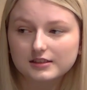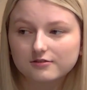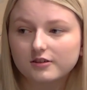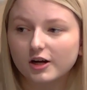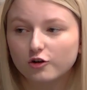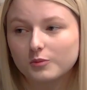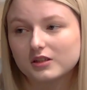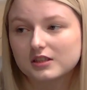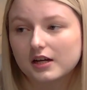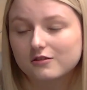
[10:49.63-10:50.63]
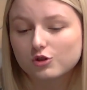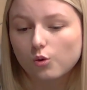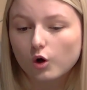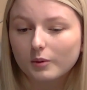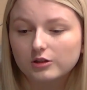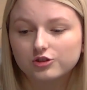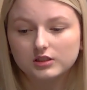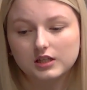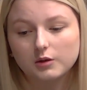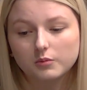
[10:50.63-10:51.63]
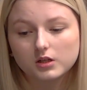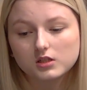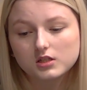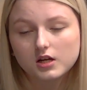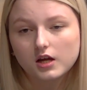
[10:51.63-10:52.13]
environment, kind of talk about your assignment.